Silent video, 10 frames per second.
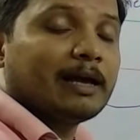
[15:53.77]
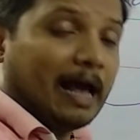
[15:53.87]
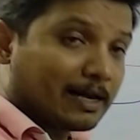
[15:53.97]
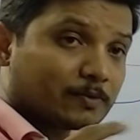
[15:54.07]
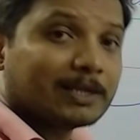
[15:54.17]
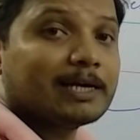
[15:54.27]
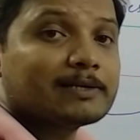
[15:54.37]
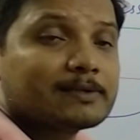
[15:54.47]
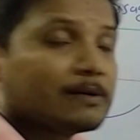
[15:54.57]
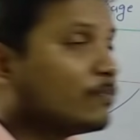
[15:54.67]
as well
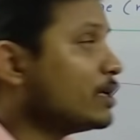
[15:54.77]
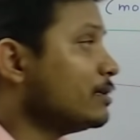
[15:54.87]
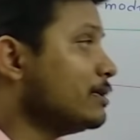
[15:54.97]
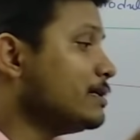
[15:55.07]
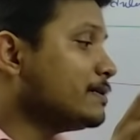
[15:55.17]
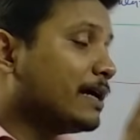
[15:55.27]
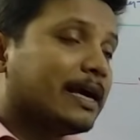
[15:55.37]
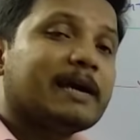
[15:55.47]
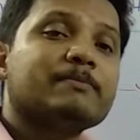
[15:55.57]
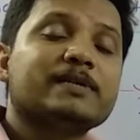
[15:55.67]
as this
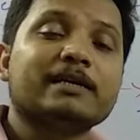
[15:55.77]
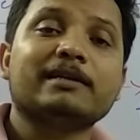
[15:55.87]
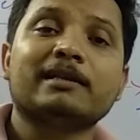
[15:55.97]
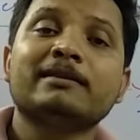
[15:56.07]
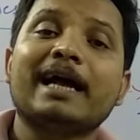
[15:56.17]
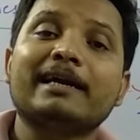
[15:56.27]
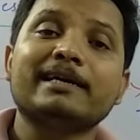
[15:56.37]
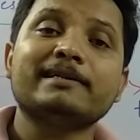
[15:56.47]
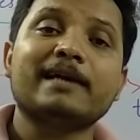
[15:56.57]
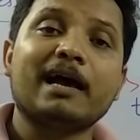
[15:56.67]
AM signal that
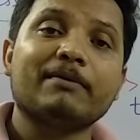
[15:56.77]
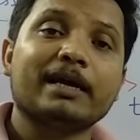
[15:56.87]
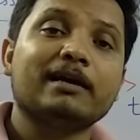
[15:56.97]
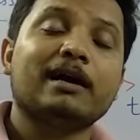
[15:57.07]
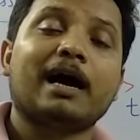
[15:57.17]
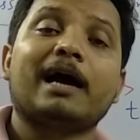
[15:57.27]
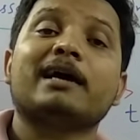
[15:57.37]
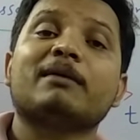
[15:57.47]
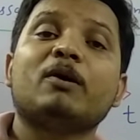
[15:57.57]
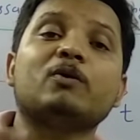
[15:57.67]
is having
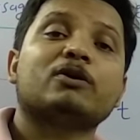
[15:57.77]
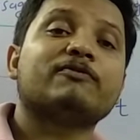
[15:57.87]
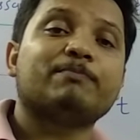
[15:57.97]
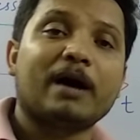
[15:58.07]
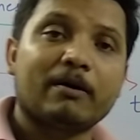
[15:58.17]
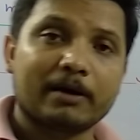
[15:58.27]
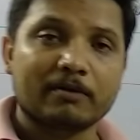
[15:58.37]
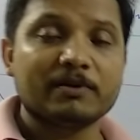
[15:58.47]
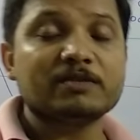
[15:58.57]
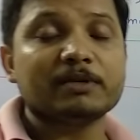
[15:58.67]
higher amount of power
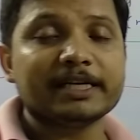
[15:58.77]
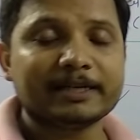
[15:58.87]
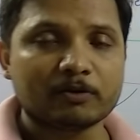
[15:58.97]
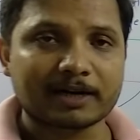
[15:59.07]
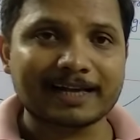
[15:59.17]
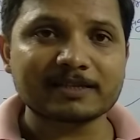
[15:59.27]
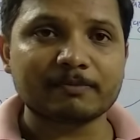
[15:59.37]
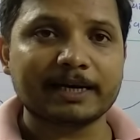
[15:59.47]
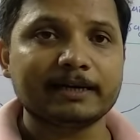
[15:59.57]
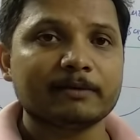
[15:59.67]
which we need to
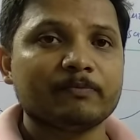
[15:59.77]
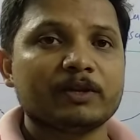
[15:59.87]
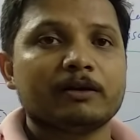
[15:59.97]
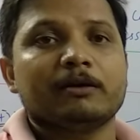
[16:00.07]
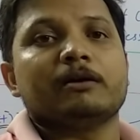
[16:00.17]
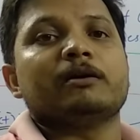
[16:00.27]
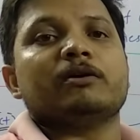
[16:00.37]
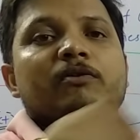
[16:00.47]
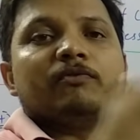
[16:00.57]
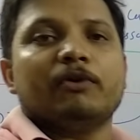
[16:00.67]
transmit
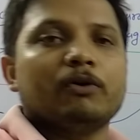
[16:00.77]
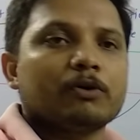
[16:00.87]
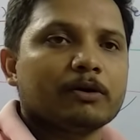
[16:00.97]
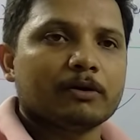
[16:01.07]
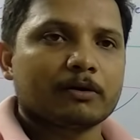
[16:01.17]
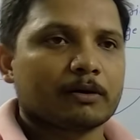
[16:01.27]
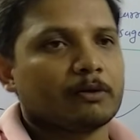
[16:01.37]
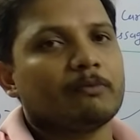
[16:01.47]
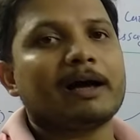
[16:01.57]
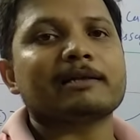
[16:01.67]
for
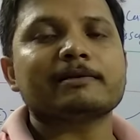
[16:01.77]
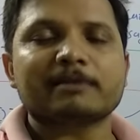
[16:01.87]
wireless